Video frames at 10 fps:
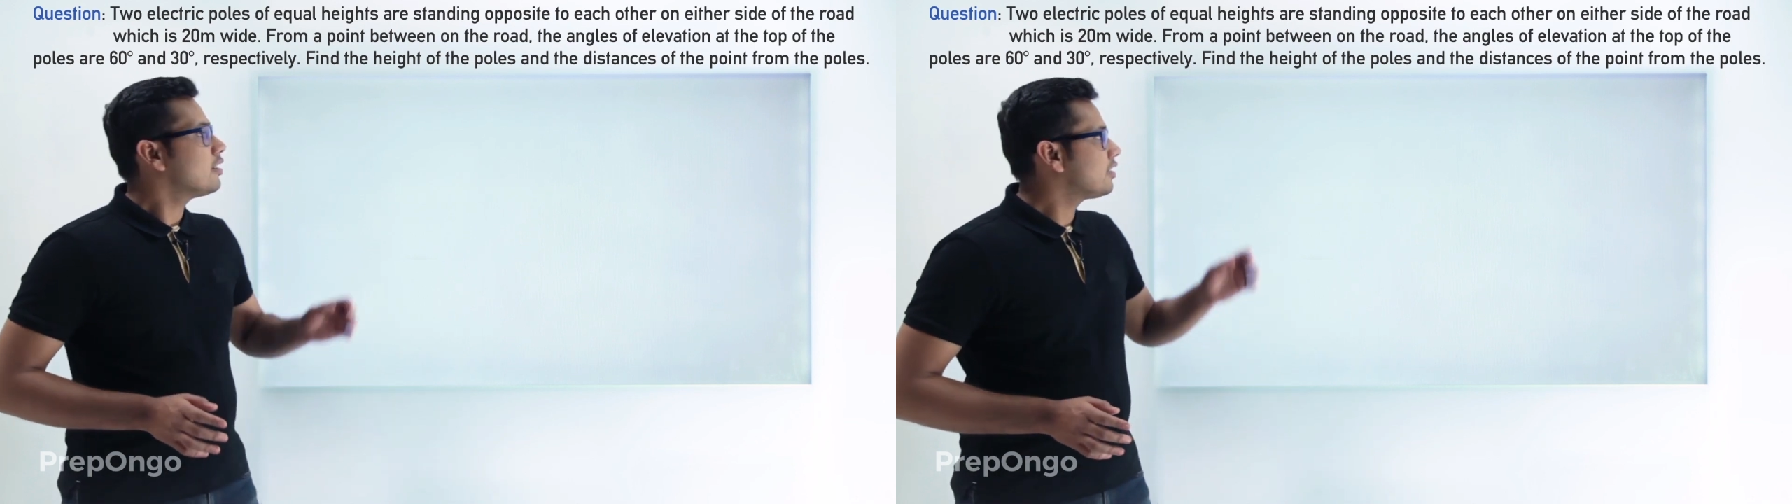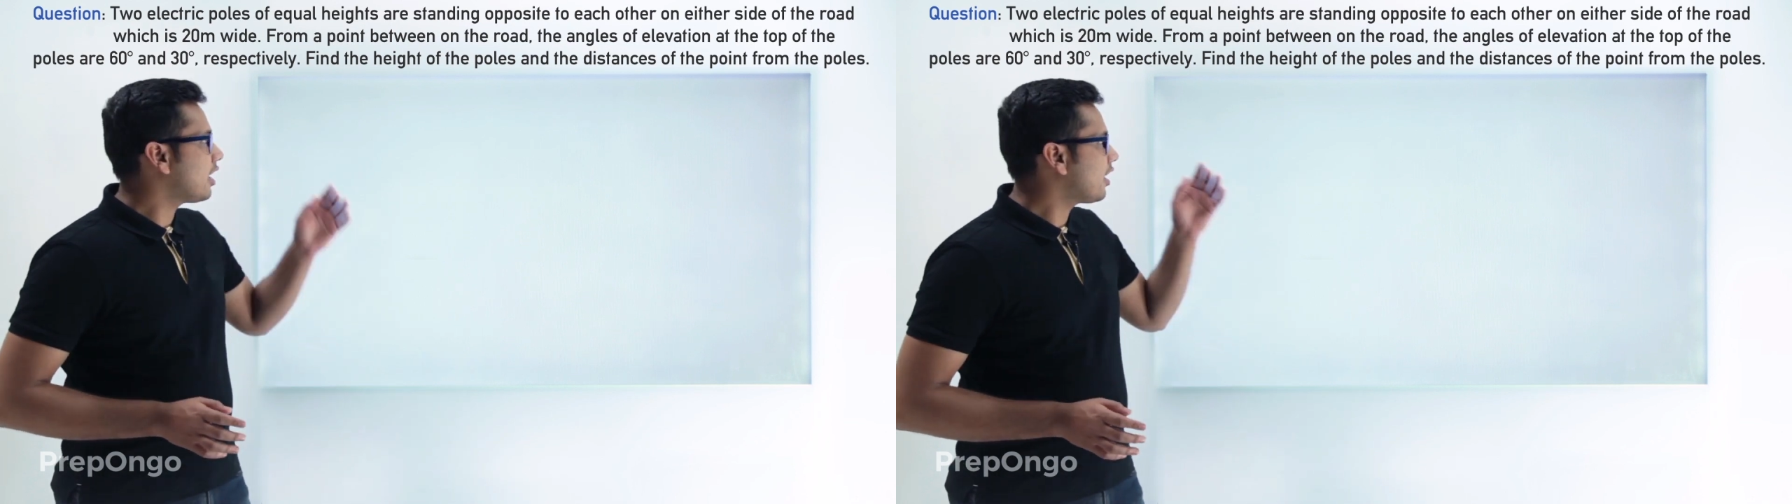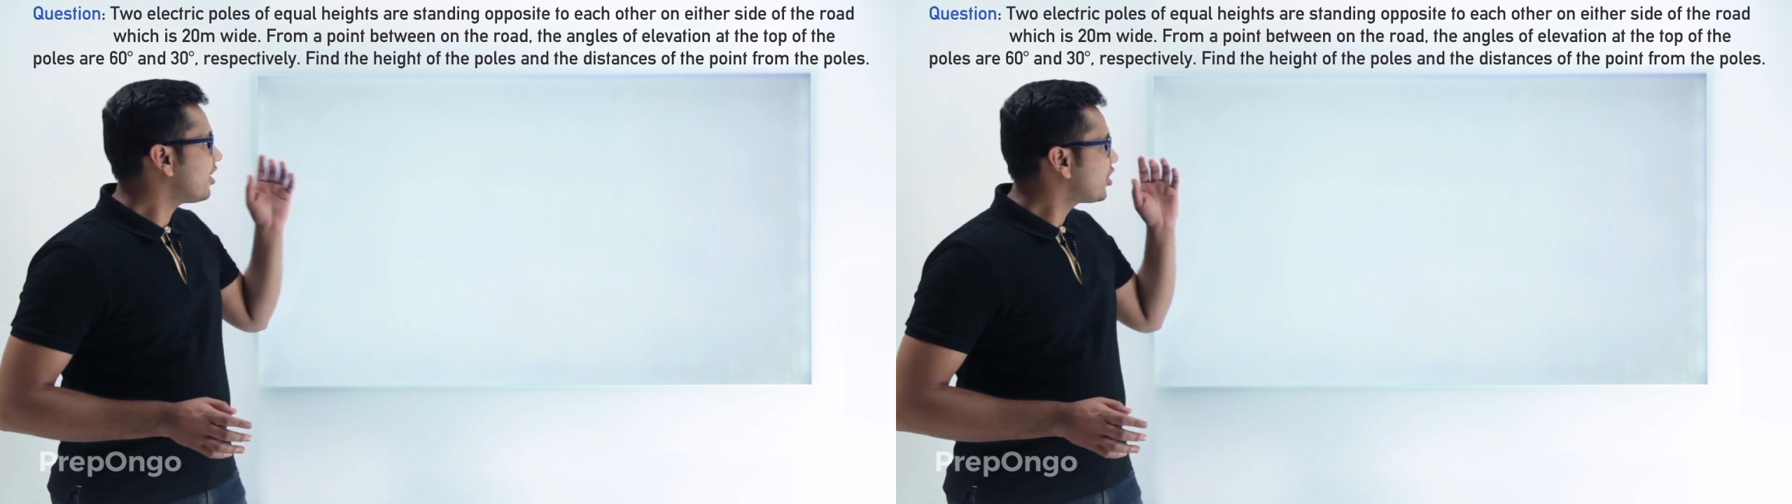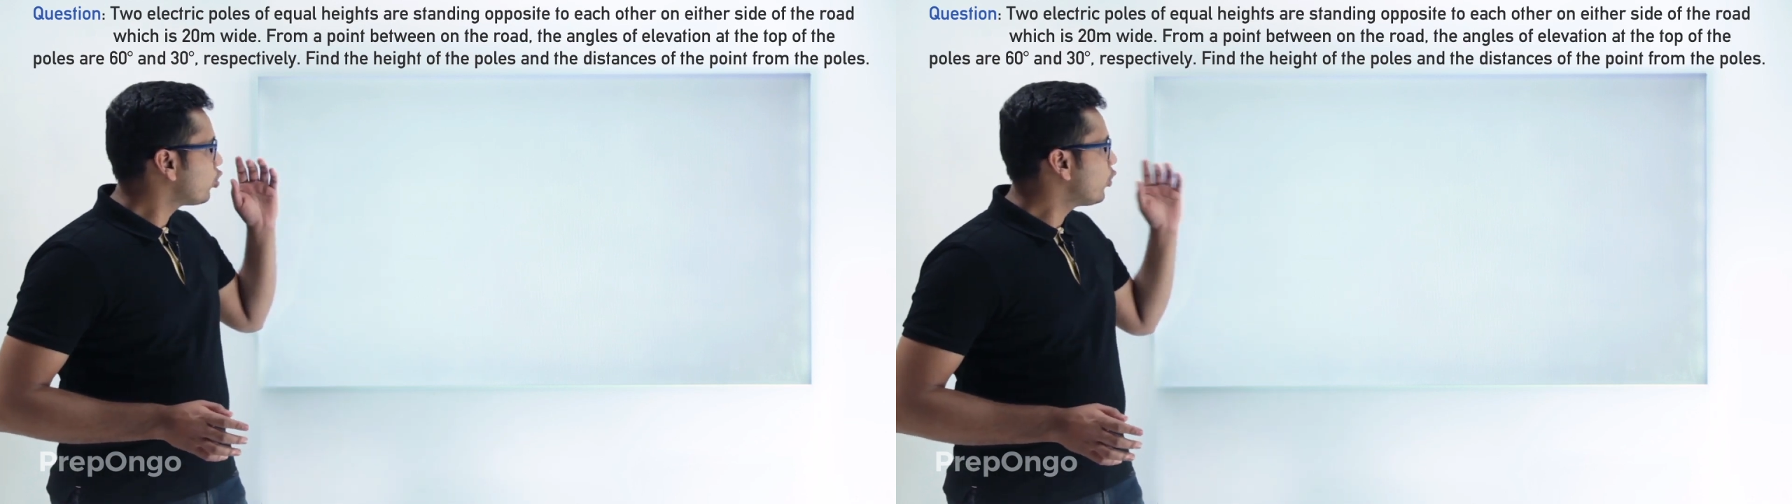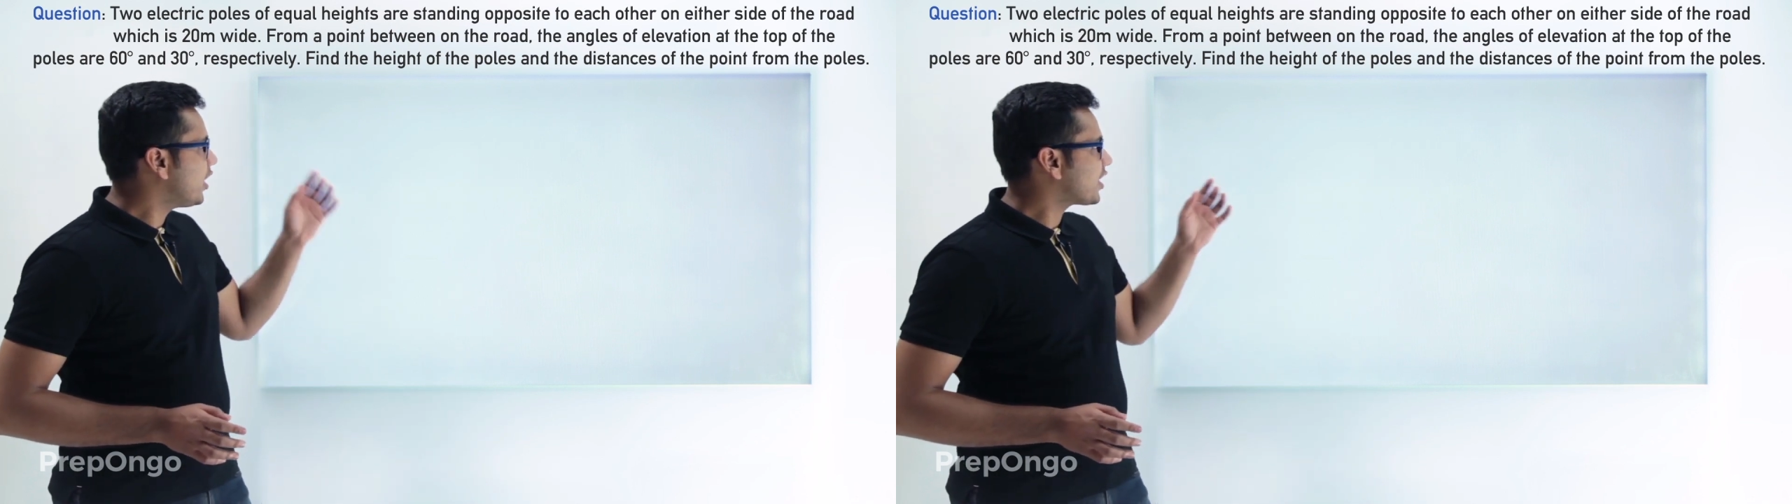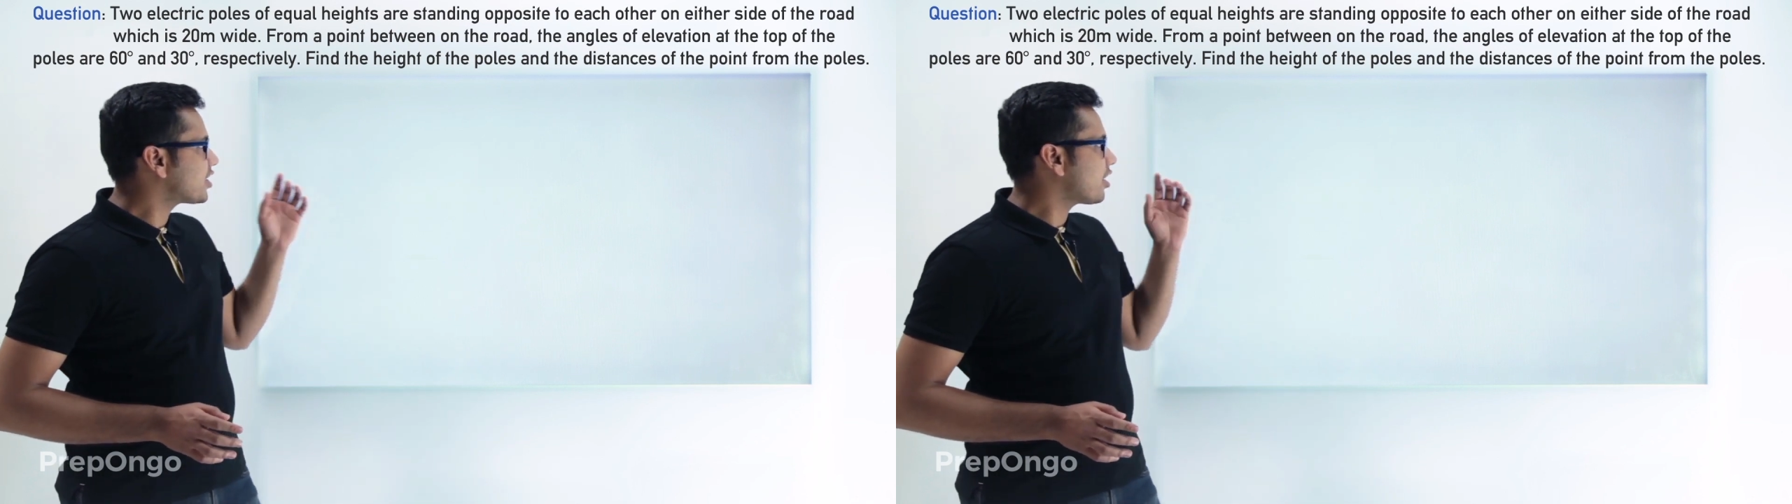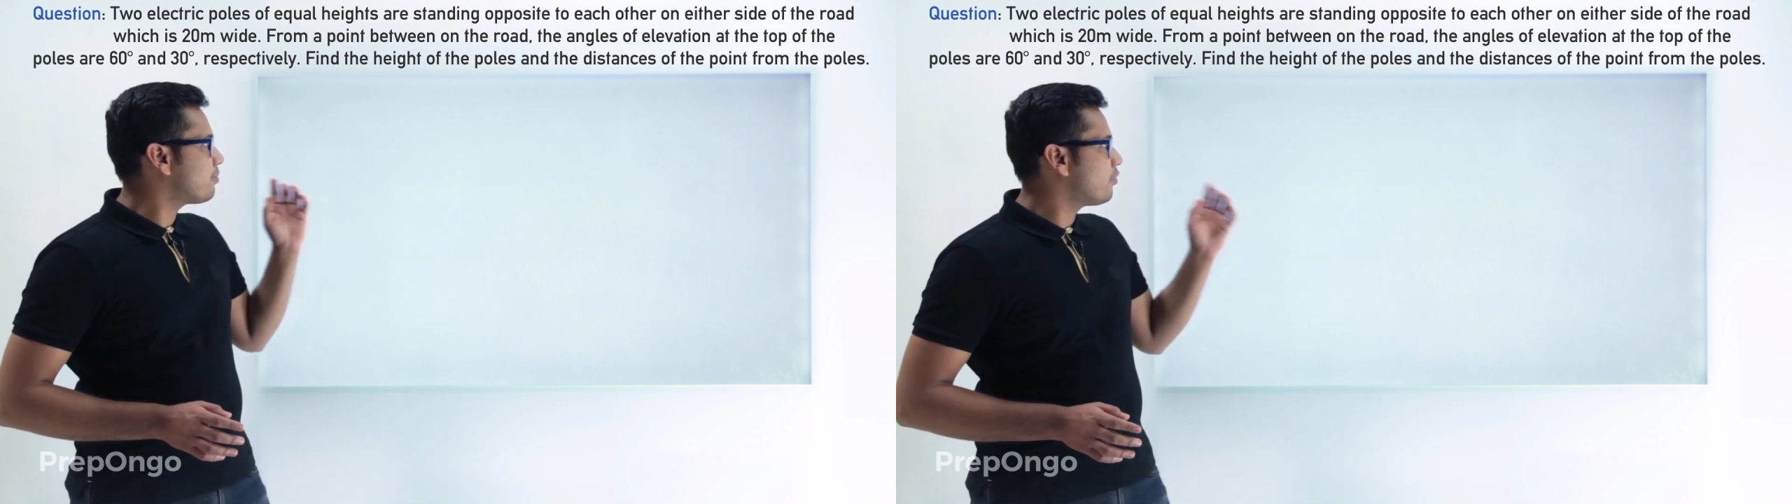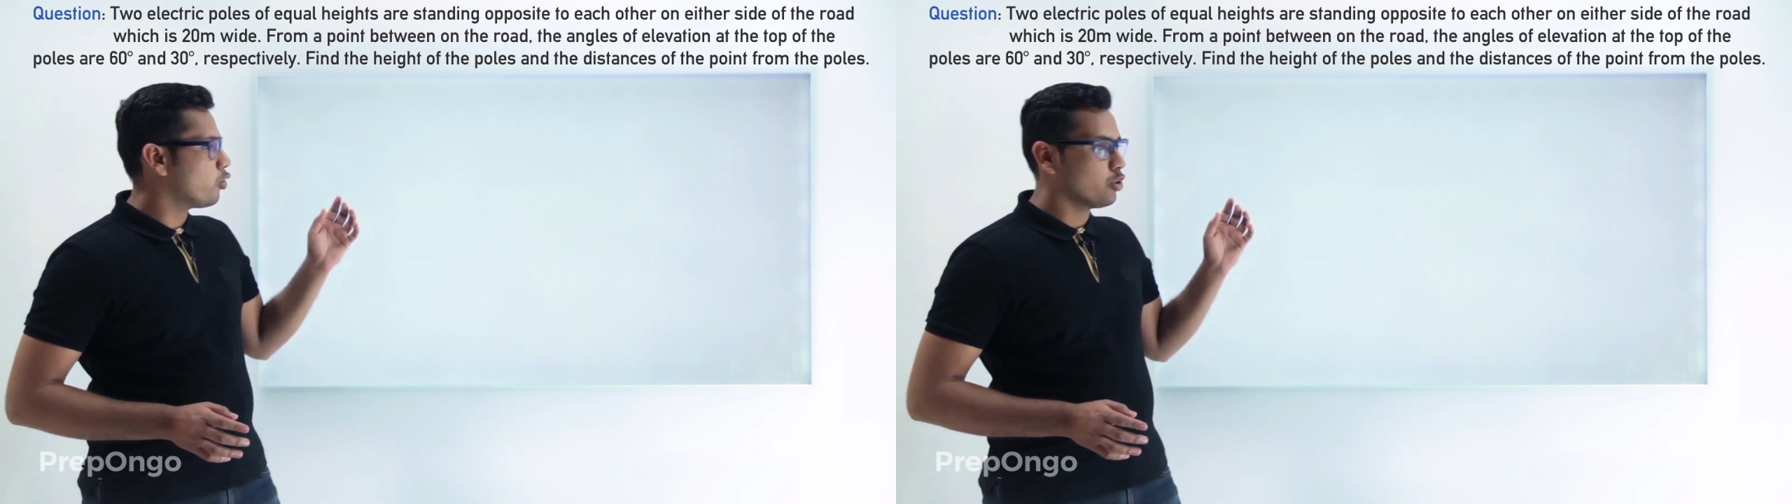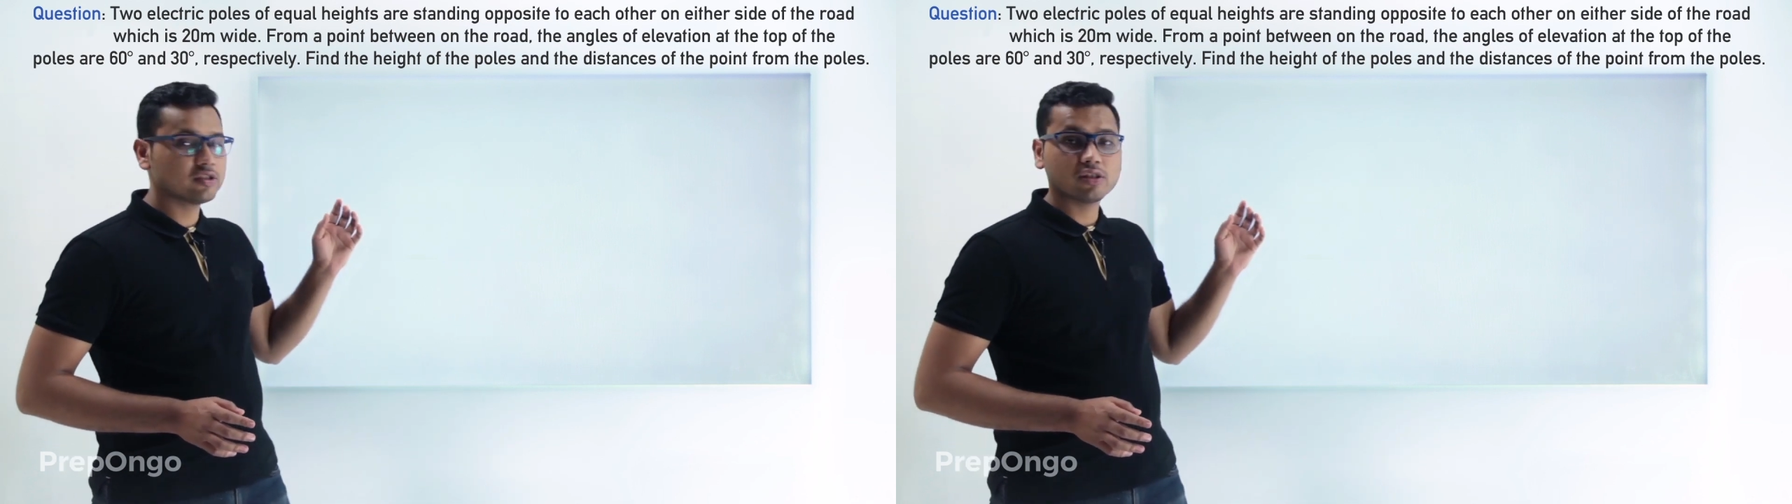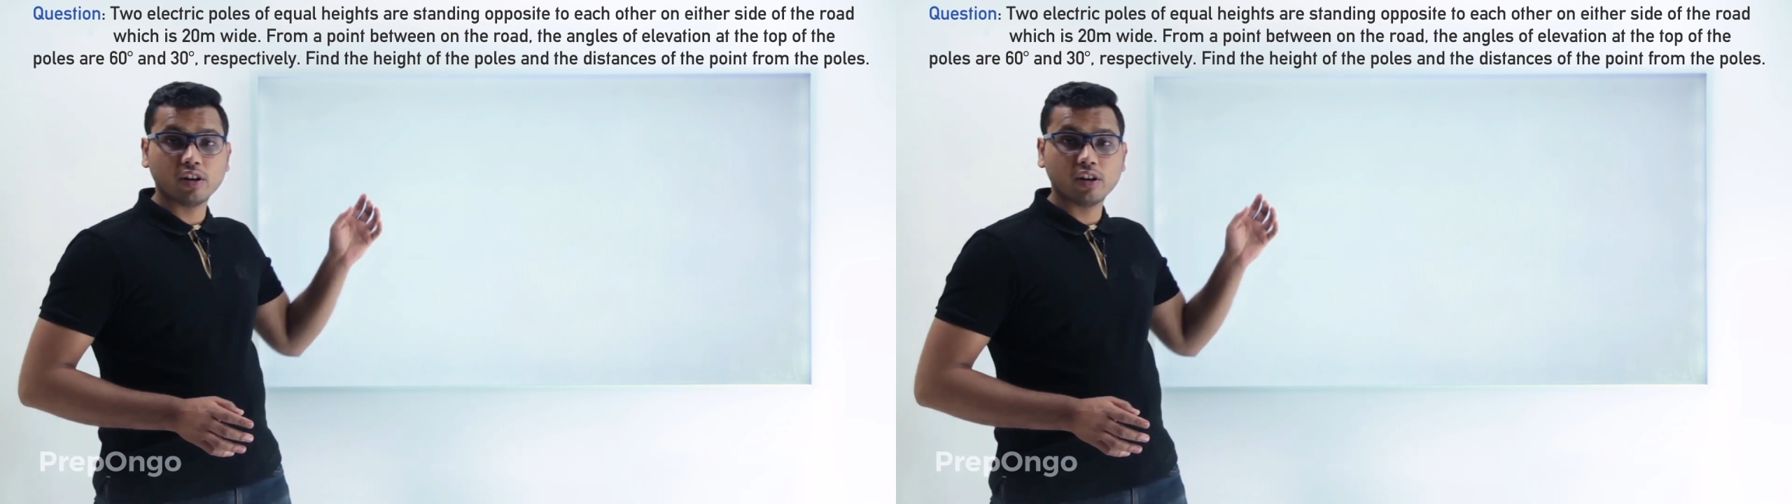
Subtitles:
there are two electric poles